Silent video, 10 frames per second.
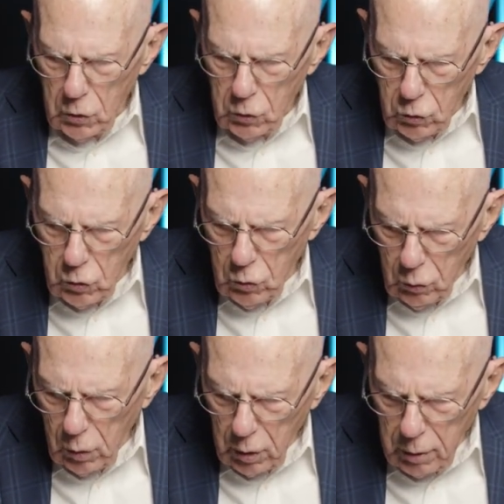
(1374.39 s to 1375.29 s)

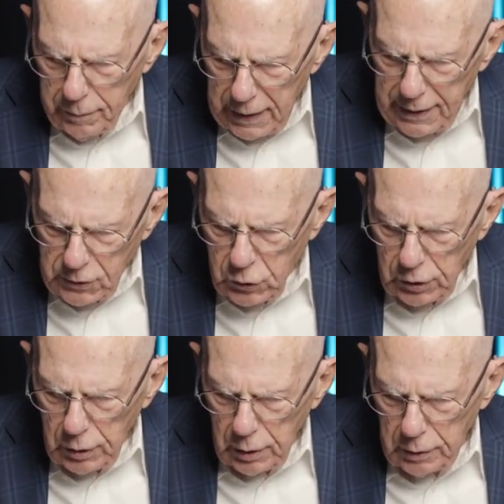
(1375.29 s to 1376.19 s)
You are my
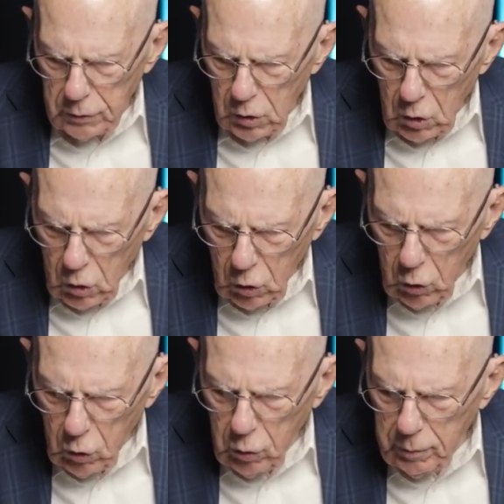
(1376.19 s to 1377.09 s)
son,
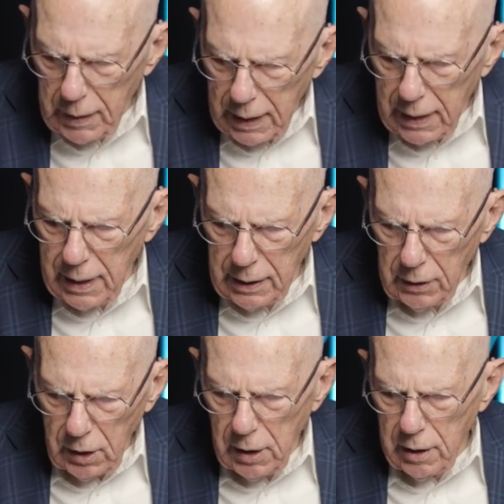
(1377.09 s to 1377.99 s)
whom I
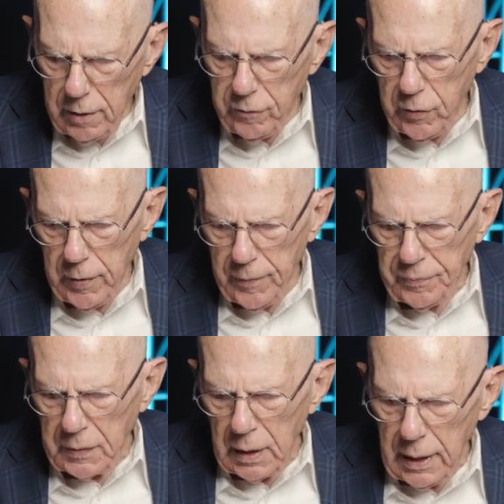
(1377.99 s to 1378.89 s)
love
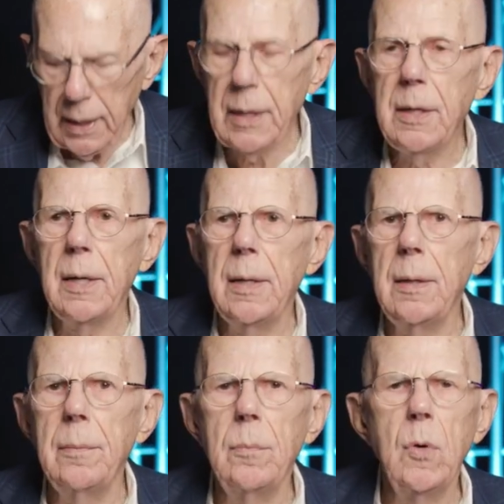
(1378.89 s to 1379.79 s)
and
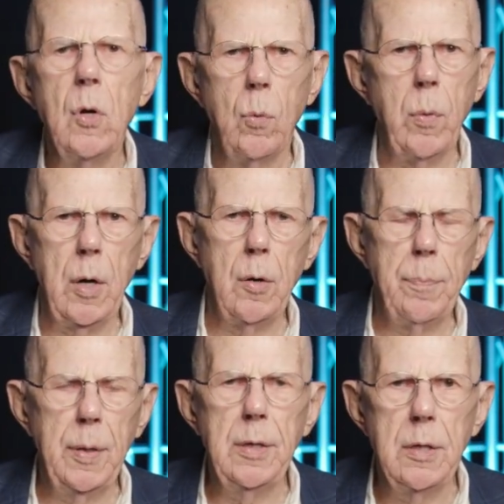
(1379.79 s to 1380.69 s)
am well
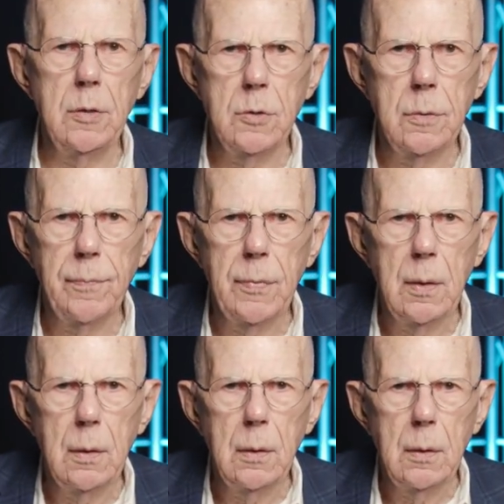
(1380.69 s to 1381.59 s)
pleased.
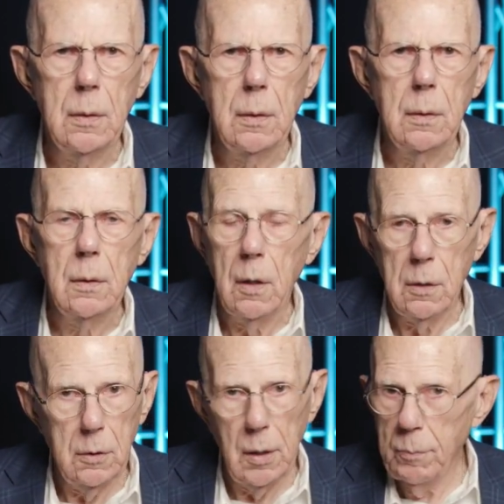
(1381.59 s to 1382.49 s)

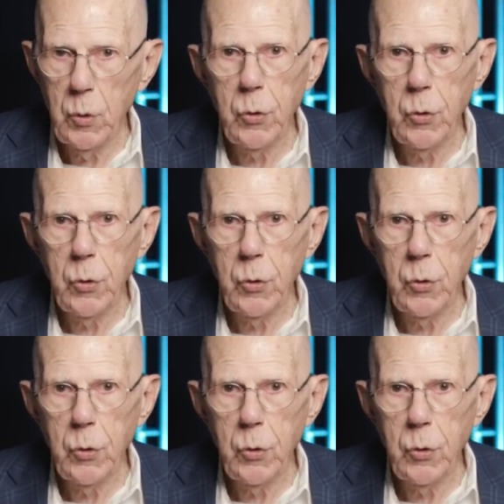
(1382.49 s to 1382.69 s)
Number